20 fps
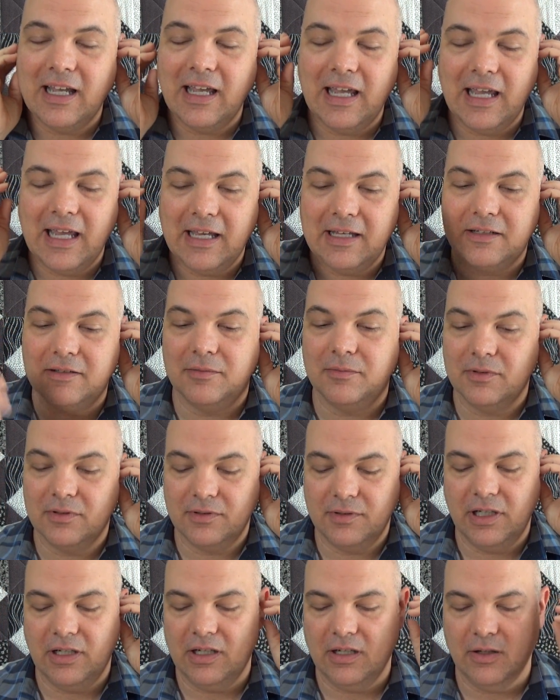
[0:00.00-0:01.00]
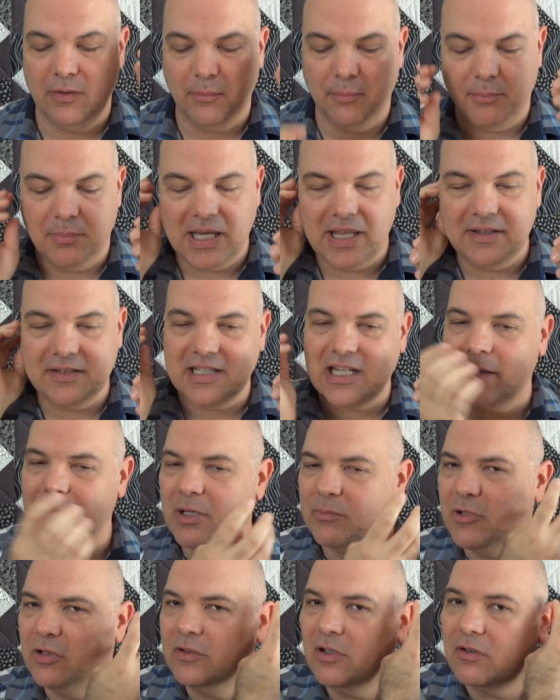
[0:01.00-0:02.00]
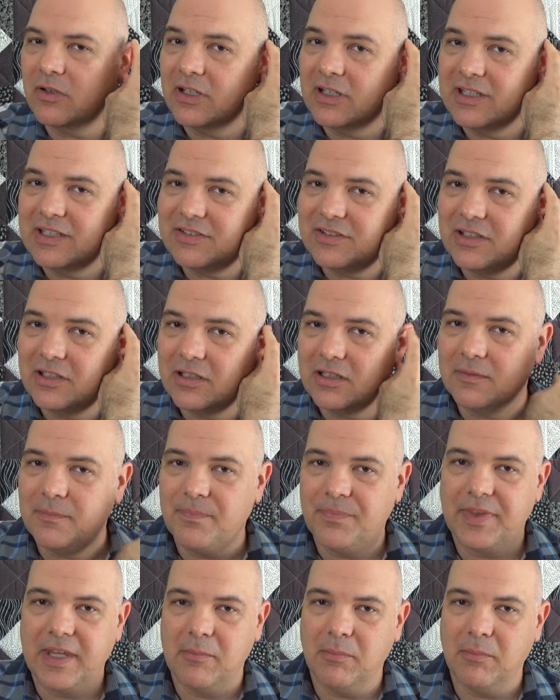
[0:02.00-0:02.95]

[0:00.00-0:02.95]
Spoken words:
and by the time I moved over to this ear,